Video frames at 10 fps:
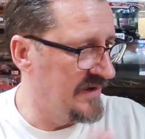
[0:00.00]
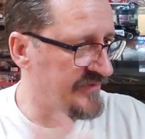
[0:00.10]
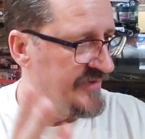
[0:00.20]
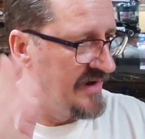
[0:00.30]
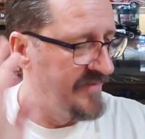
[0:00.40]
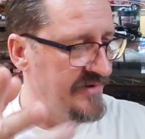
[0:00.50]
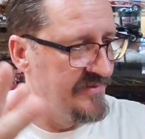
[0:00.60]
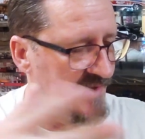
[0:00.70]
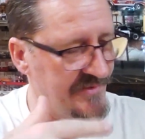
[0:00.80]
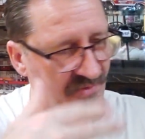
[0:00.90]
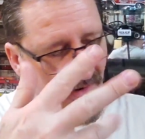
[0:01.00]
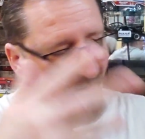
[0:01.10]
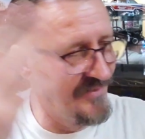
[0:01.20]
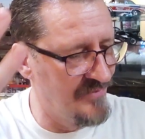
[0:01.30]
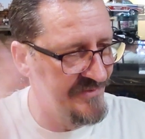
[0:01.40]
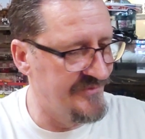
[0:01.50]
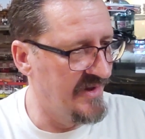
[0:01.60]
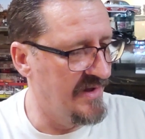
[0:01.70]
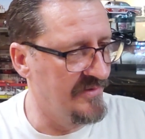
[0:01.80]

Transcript: like I said, I may do that drawing Wednesday.